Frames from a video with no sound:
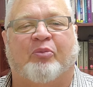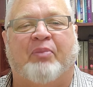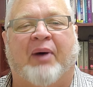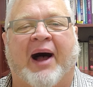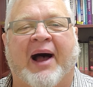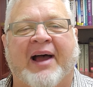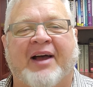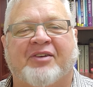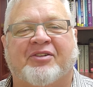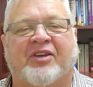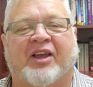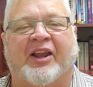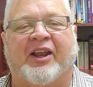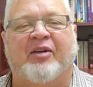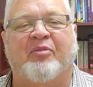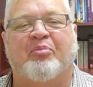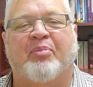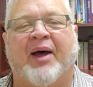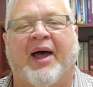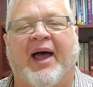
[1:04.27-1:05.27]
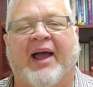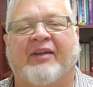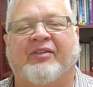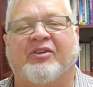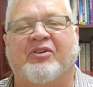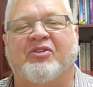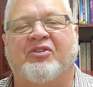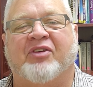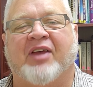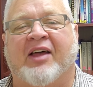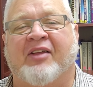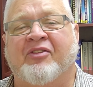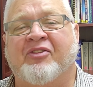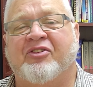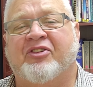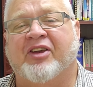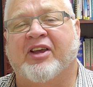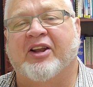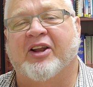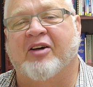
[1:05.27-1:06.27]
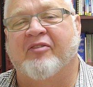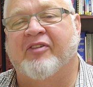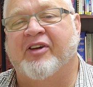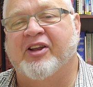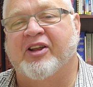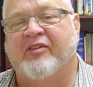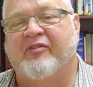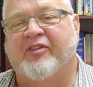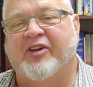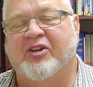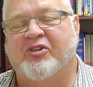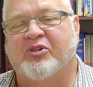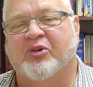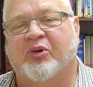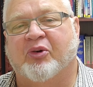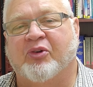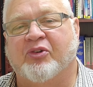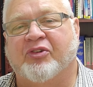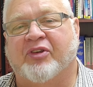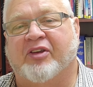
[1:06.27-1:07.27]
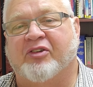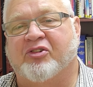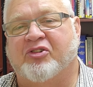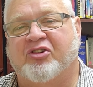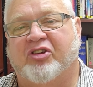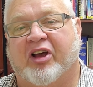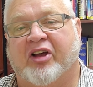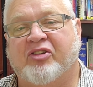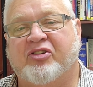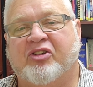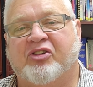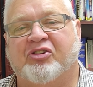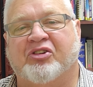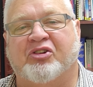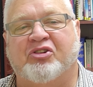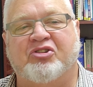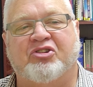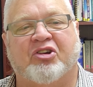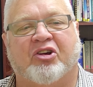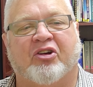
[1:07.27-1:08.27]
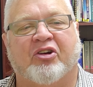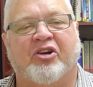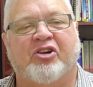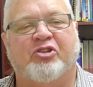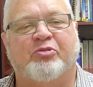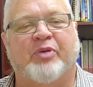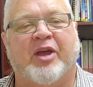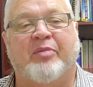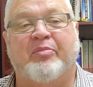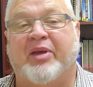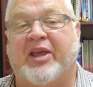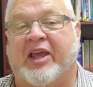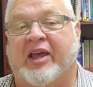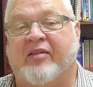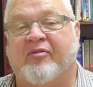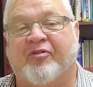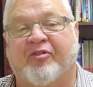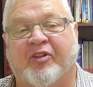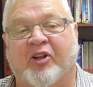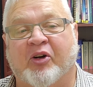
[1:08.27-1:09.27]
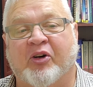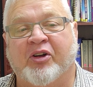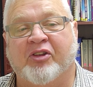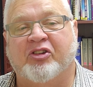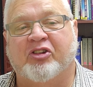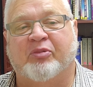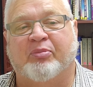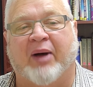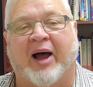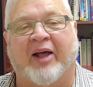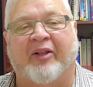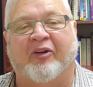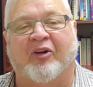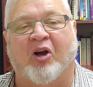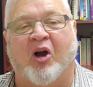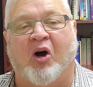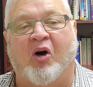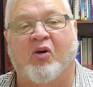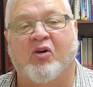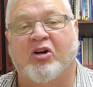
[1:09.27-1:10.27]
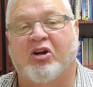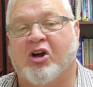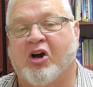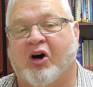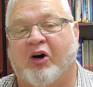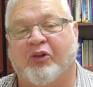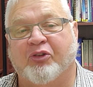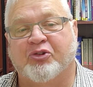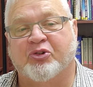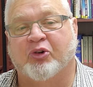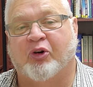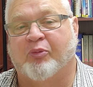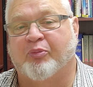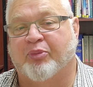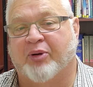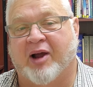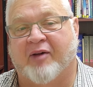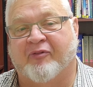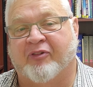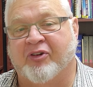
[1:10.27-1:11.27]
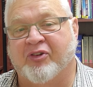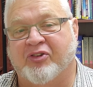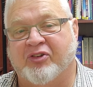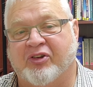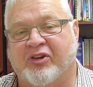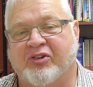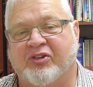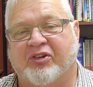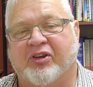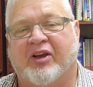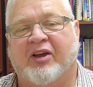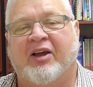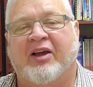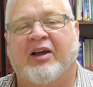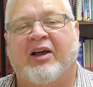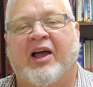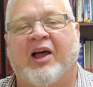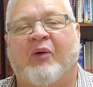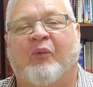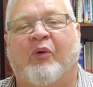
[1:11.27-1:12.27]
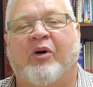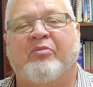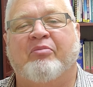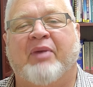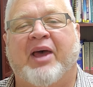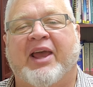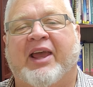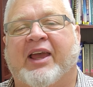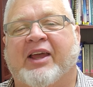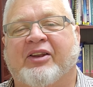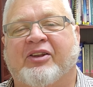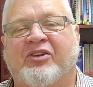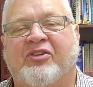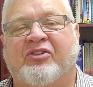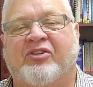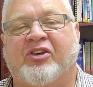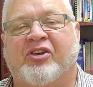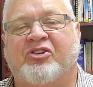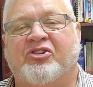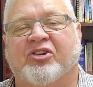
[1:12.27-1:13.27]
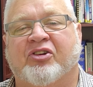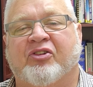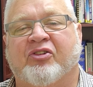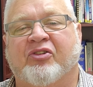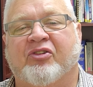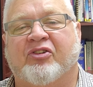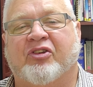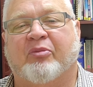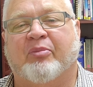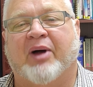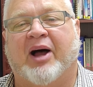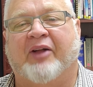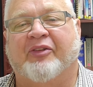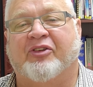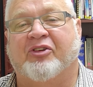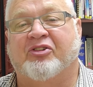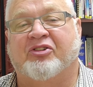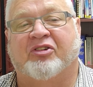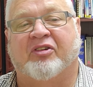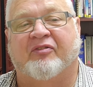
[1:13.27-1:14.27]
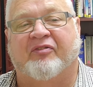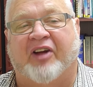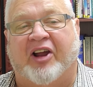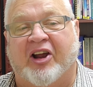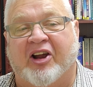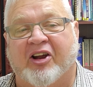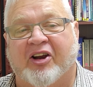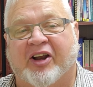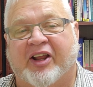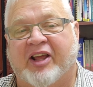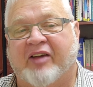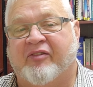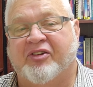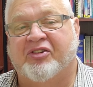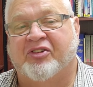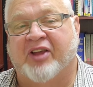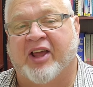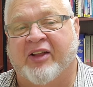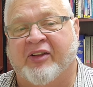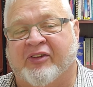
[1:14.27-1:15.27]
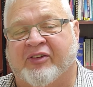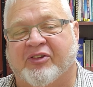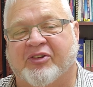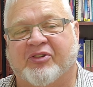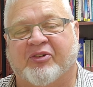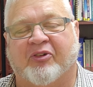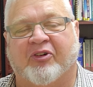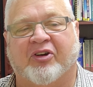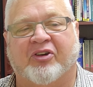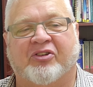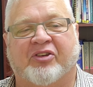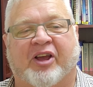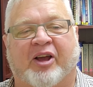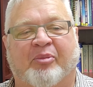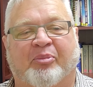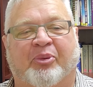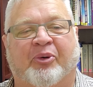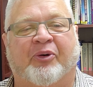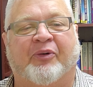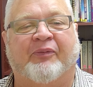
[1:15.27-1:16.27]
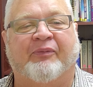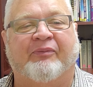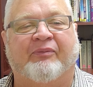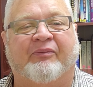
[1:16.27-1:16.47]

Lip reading: bias can impact the sentencing of individuals, as judges and juries may be influenced by their own cultural preferences when making decisions about the severity of a sentence, for example.